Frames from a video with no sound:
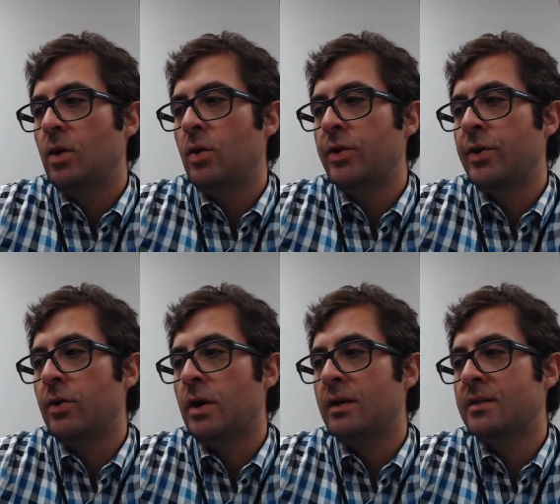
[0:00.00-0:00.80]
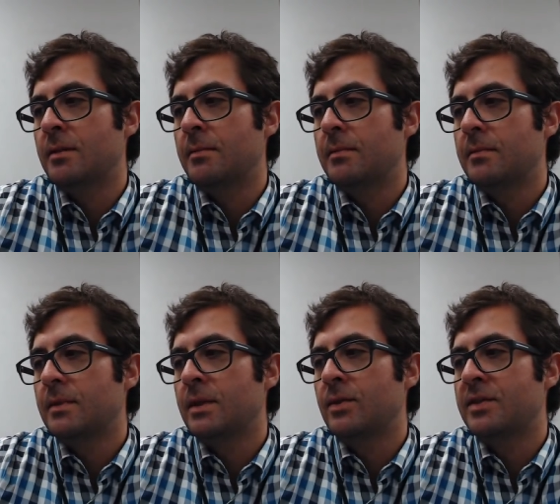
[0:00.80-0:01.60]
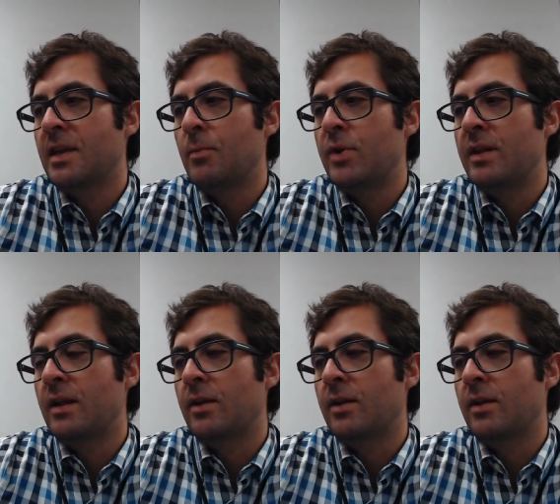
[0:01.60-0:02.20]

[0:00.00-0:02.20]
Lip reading: Oh, you're awesome. Little summary